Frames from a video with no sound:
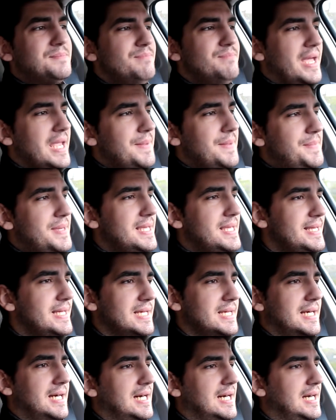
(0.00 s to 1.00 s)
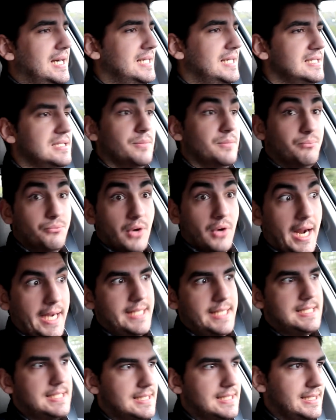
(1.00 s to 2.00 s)
maybe the
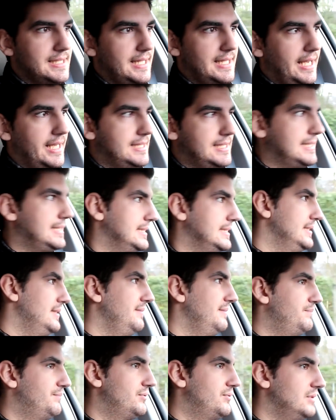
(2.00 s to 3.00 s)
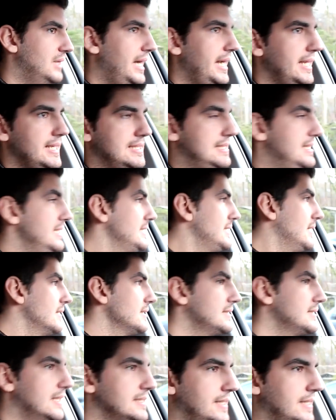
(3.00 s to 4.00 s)
price. Yes, the price. This car
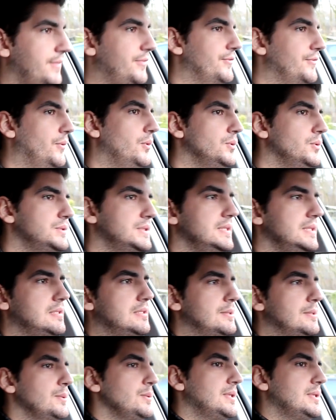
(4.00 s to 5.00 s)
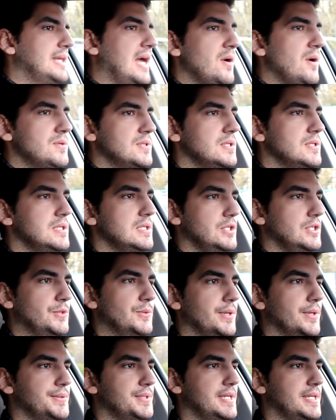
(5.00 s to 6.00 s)
starts at 42,000
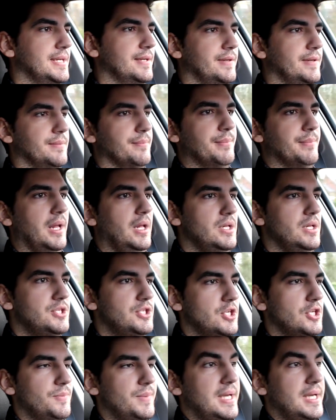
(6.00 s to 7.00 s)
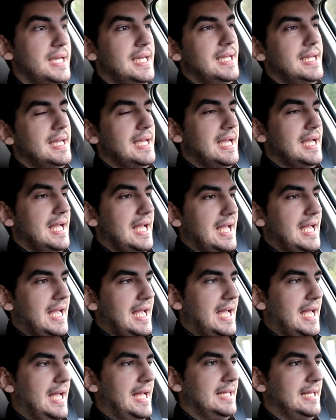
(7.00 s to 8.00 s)
euros here in Belgium,
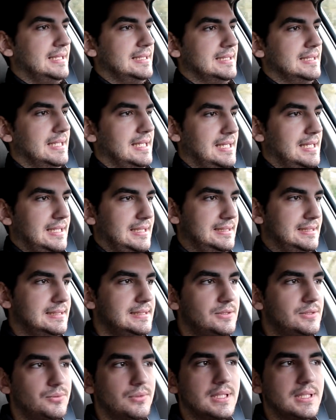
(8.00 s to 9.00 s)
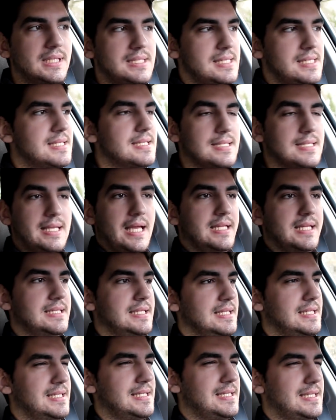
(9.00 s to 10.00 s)
and this one as it stands
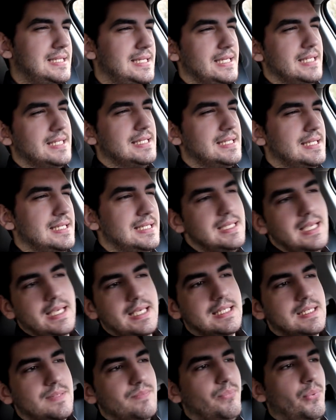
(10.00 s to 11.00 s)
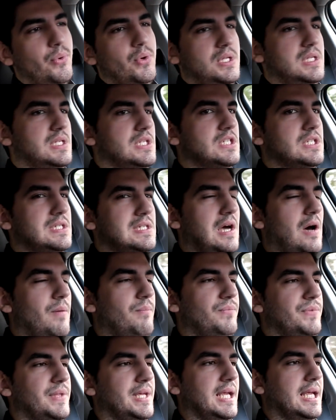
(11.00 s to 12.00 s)
is 66 point
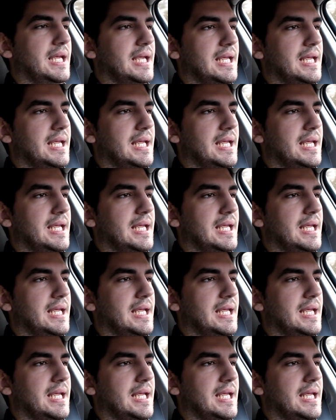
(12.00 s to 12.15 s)
something